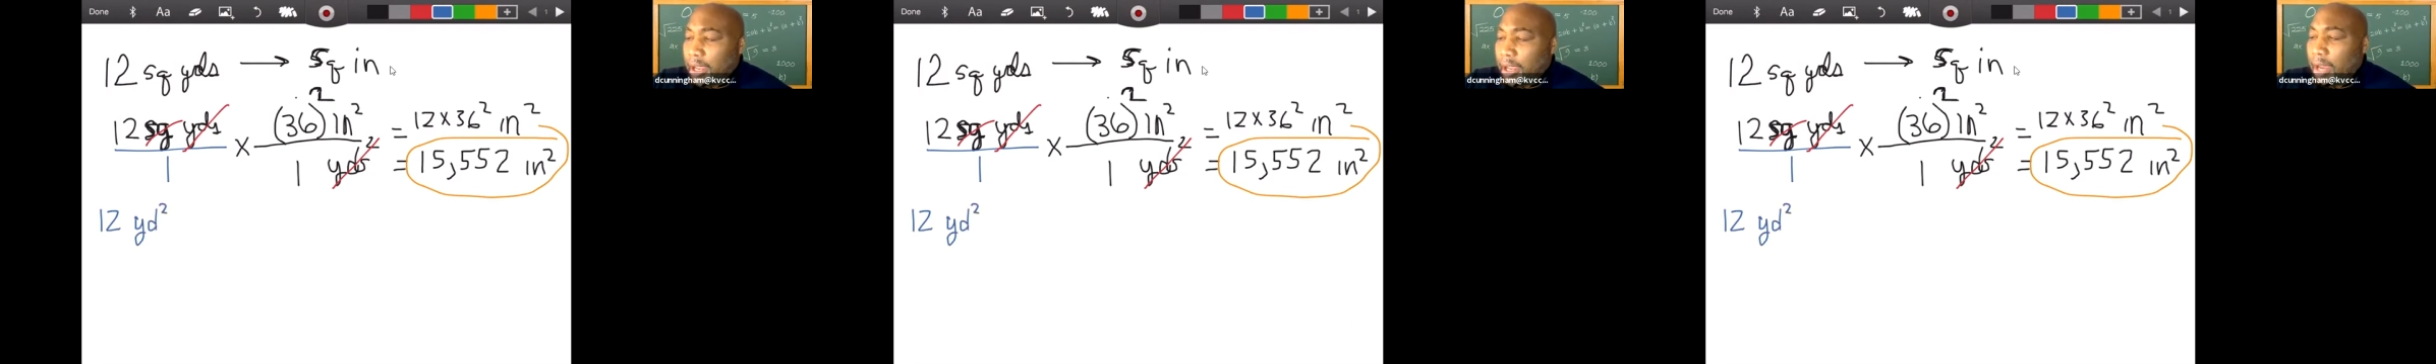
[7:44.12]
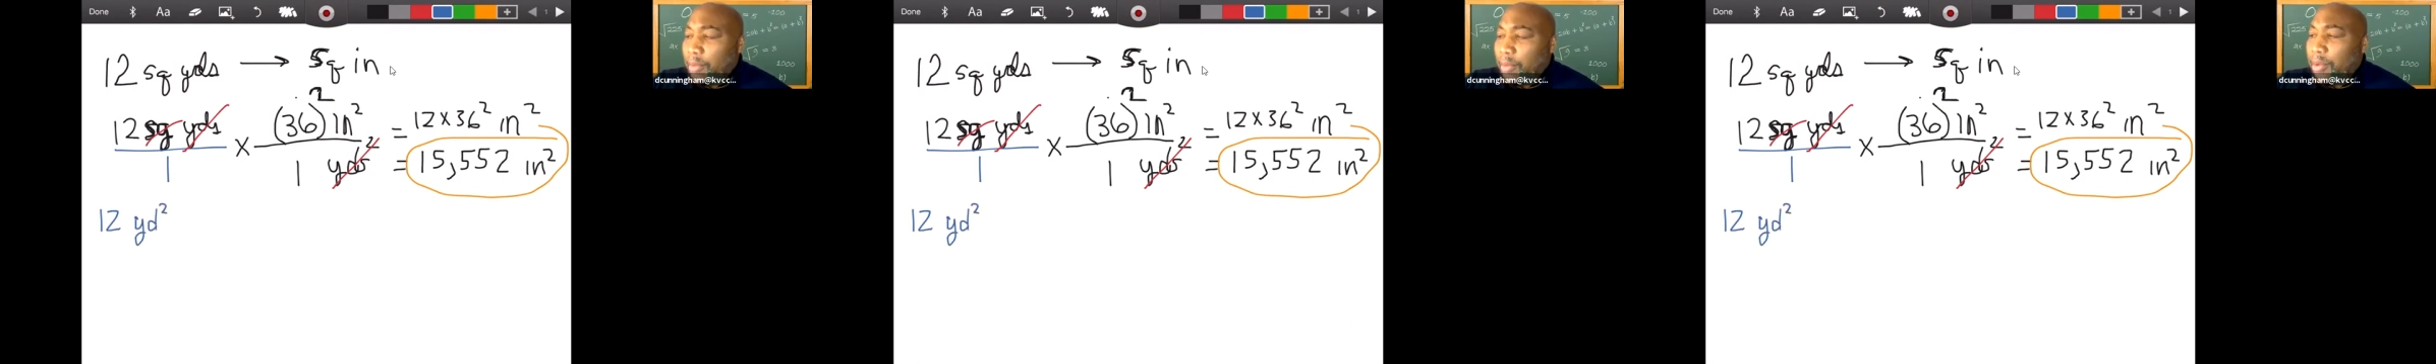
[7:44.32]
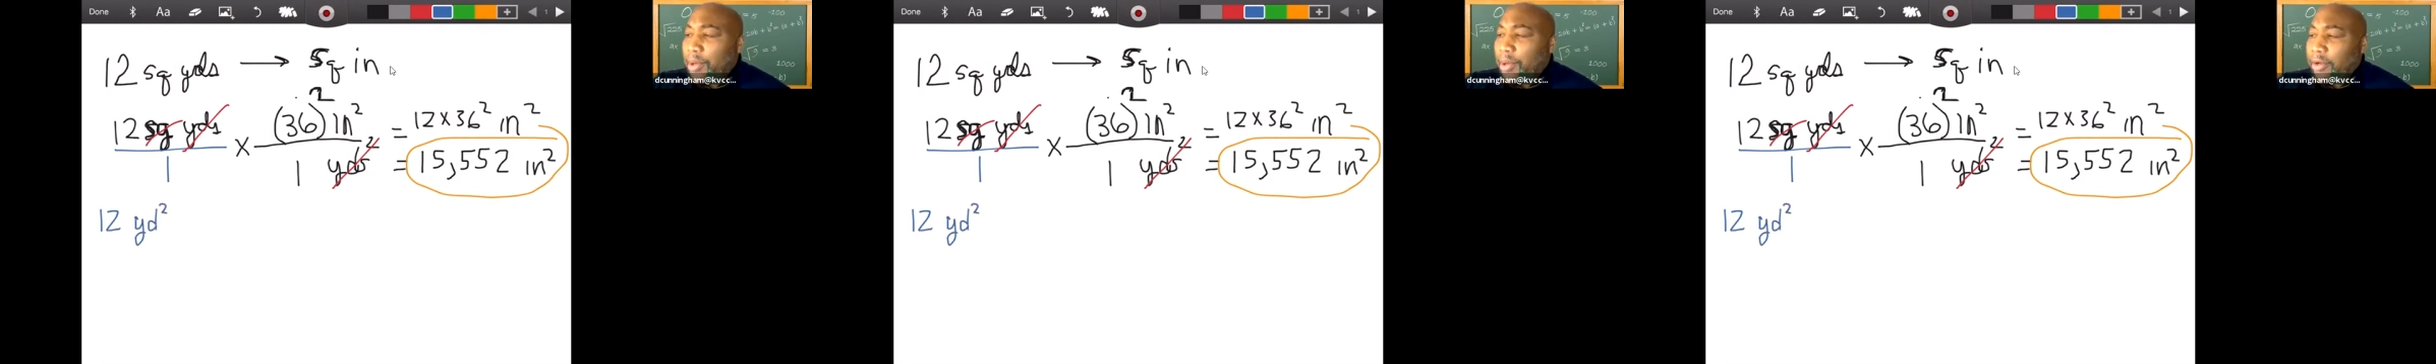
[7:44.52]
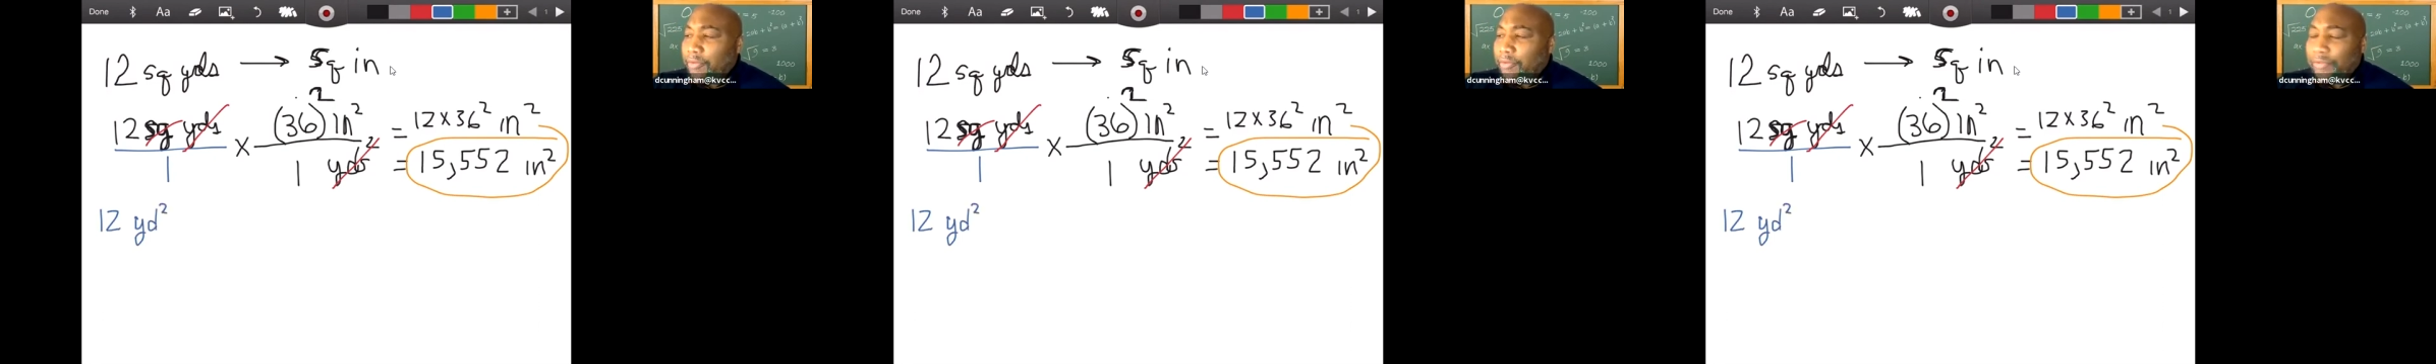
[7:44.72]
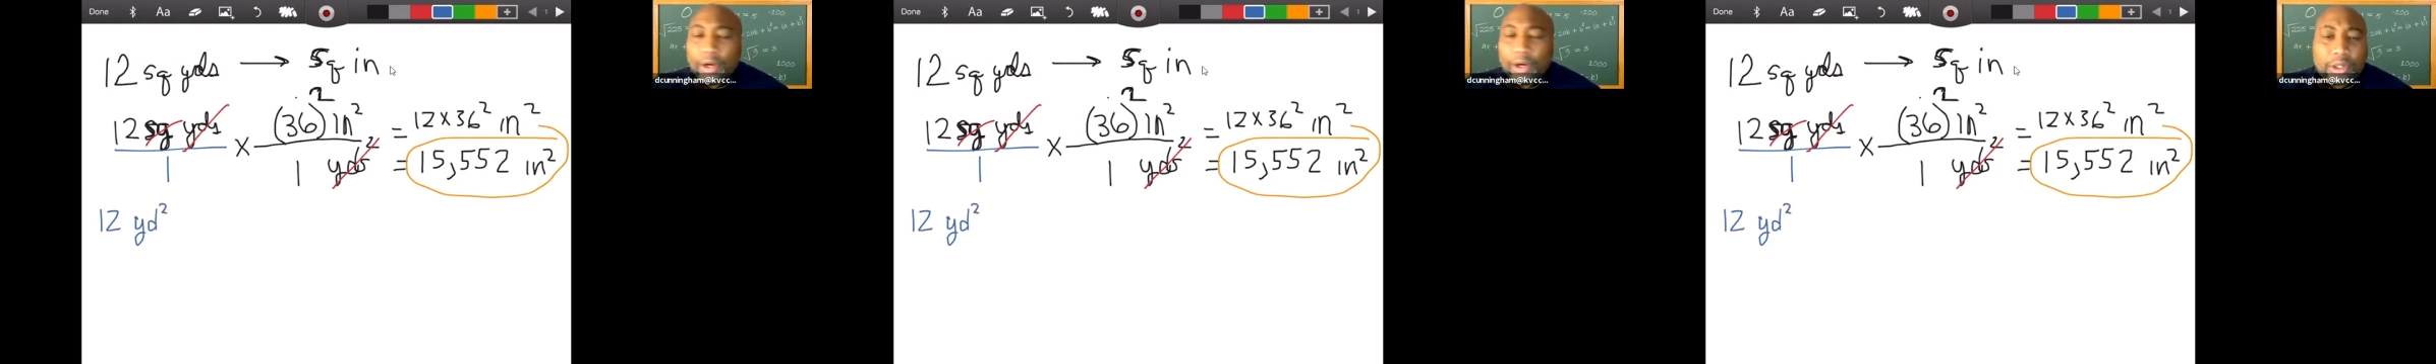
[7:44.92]
and we want to
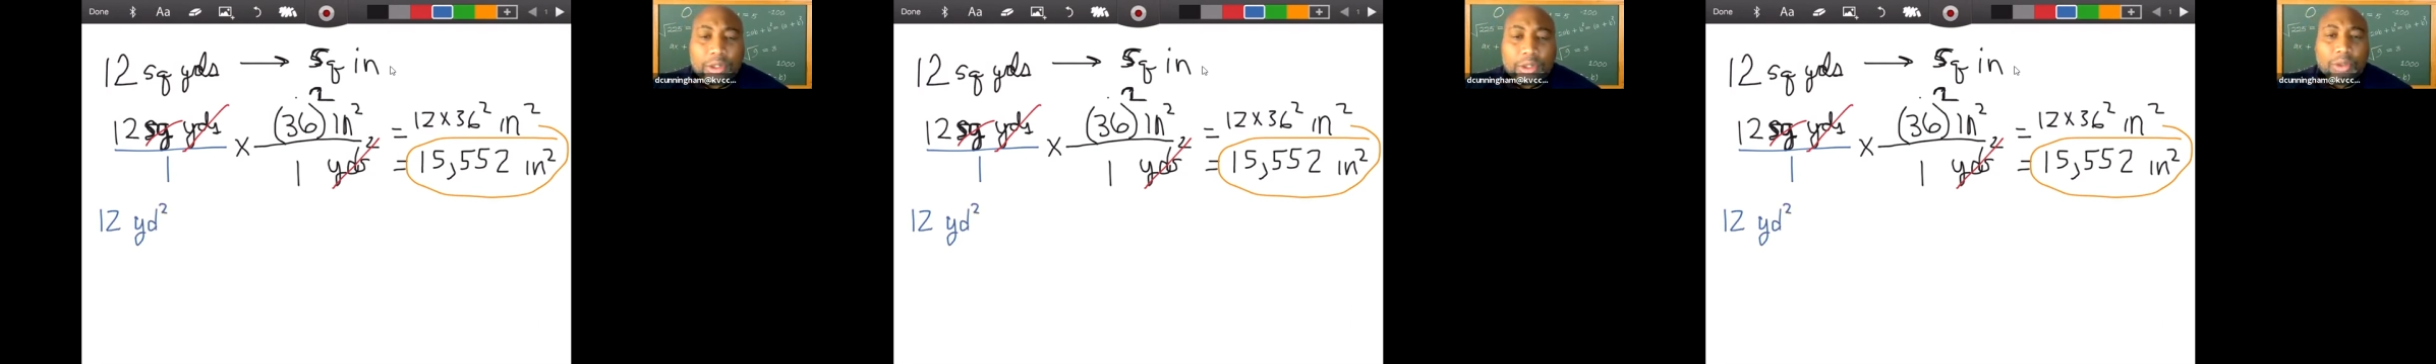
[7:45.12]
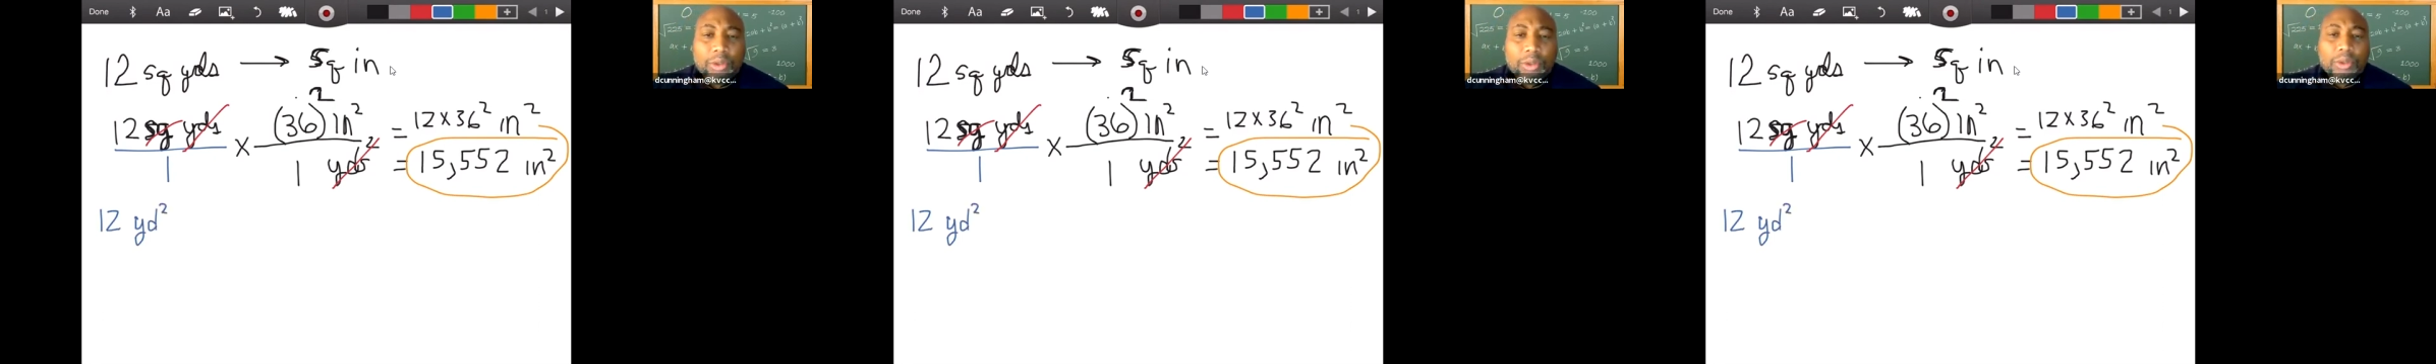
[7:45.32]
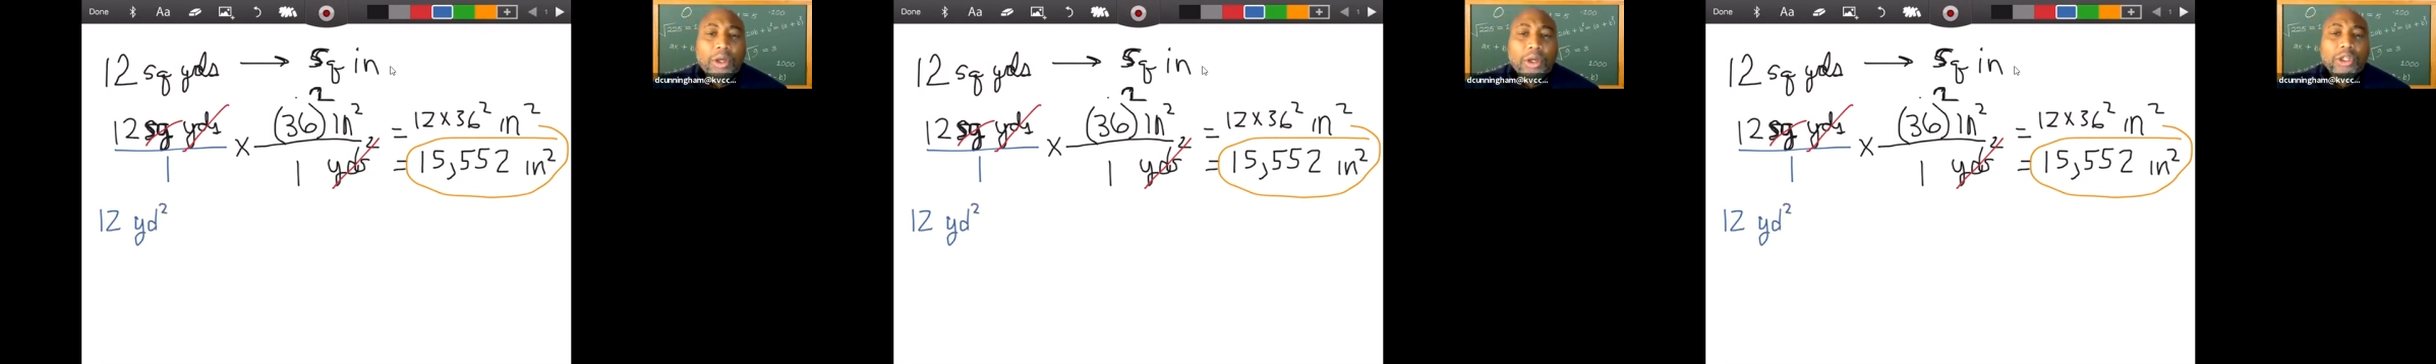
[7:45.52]
convert it to